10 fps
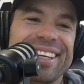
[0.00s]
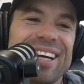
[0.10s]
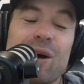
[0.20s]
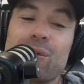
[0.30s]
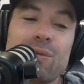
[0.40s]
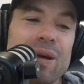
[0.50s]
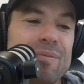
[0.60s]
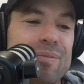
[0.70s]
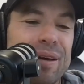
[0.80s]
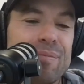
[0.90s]
It would be
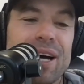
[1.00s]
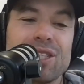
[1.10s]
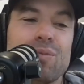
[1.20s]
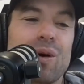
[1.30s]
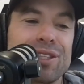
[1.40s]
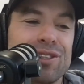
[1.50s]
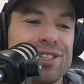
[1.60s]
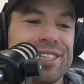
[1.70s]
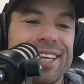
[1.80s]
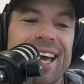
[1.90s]
a much more
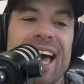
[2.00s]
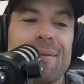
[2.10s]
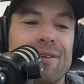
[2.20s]
interesting game.